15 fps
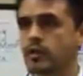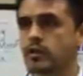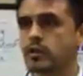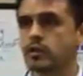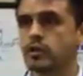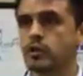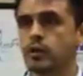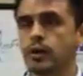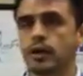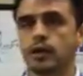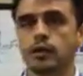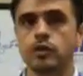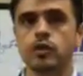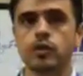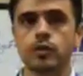to do
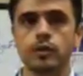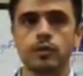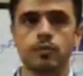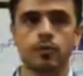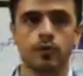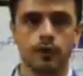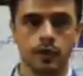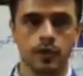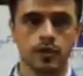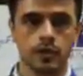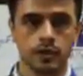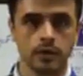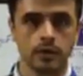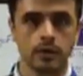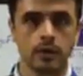injury
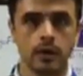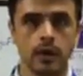prevention.